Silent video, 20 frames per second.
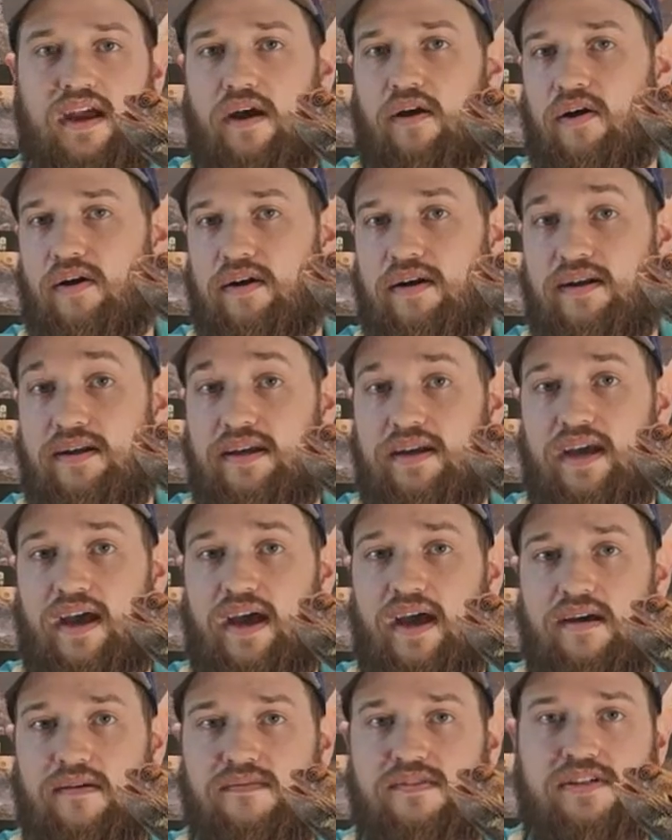already
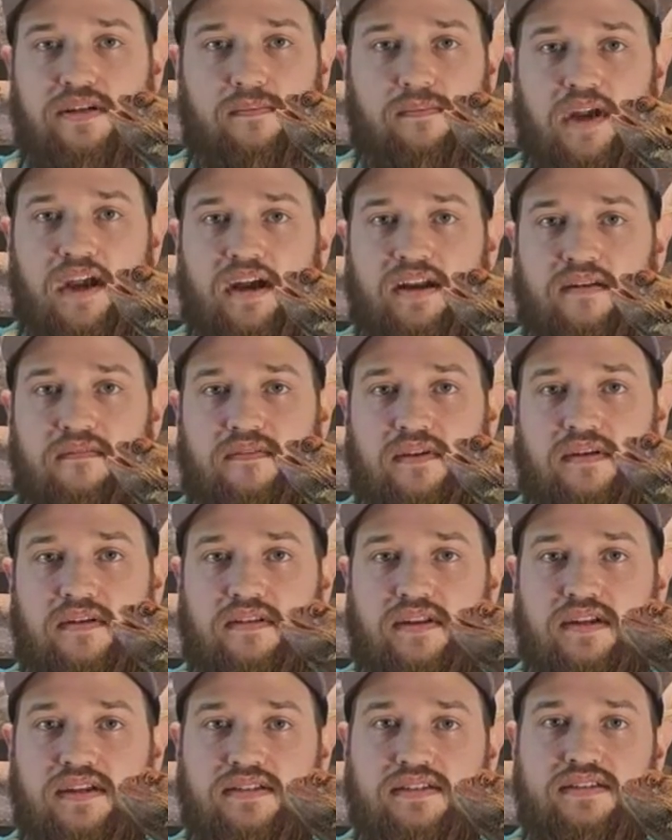have some kind of
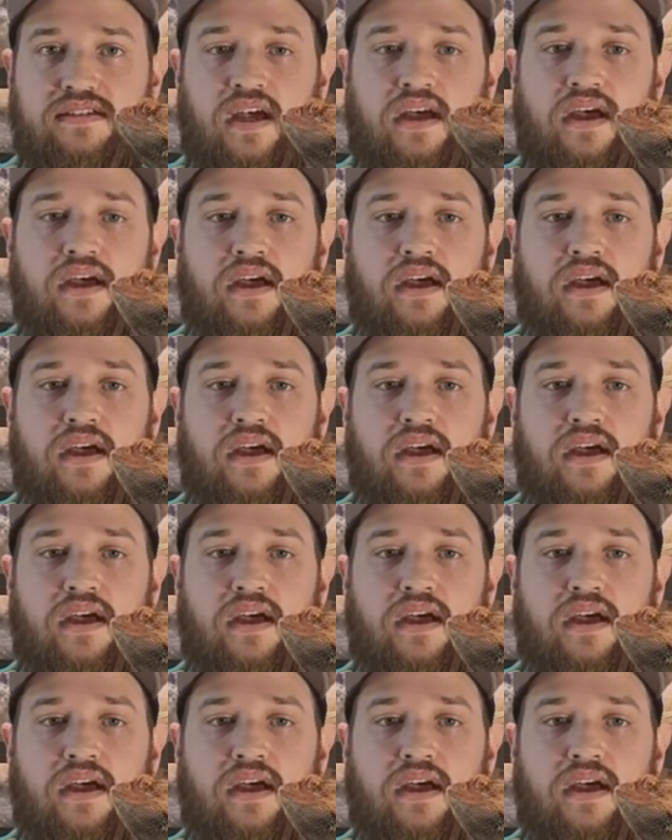illness,